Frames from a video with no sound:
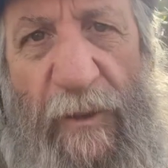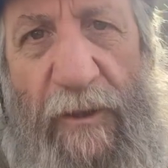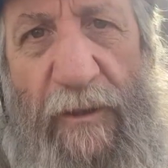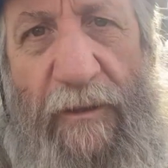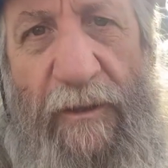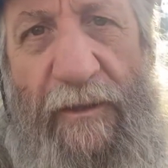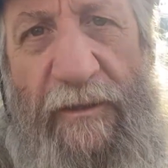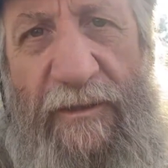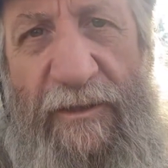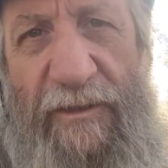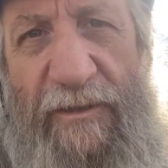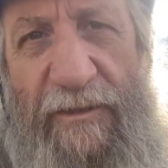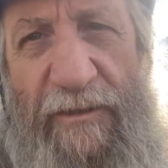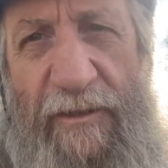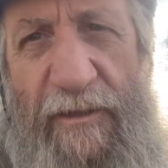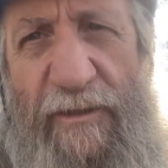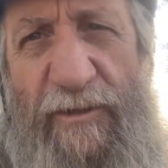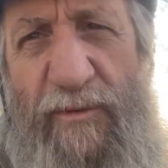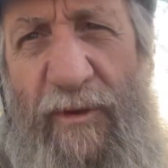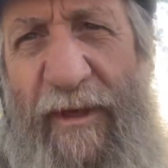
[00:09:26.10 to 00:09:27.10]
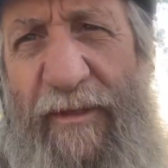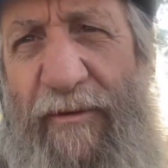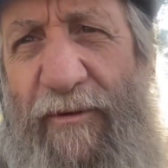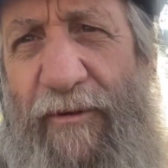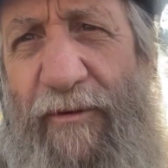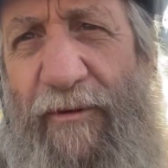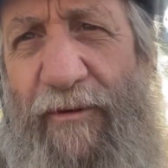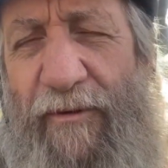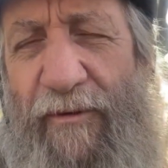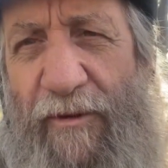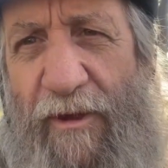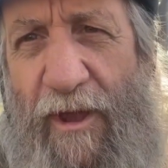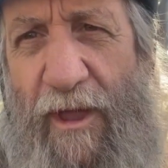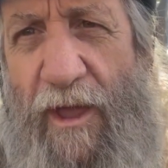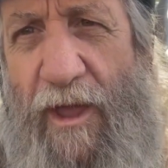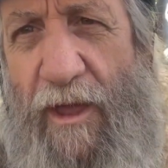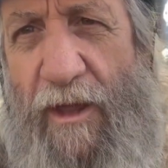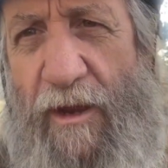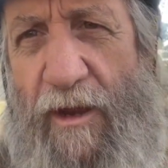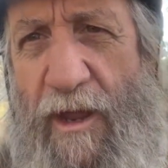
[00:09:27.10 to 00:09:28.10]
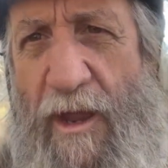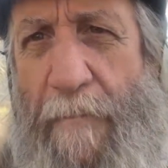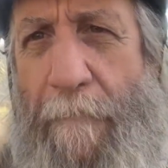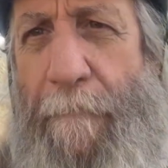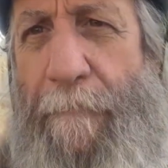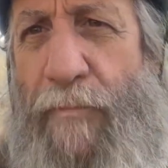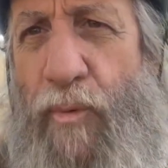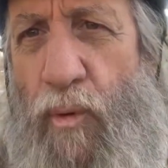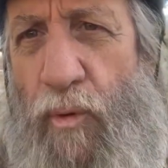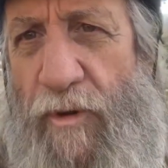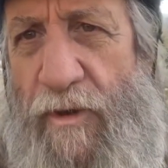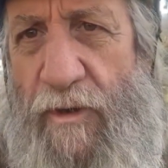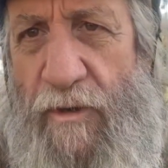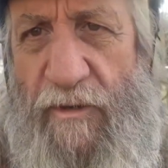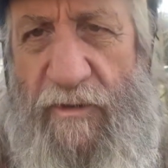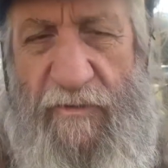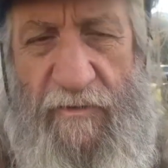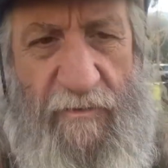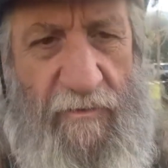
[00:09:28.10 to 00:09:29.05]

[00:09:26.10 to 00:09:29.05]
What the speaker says: it's rather an important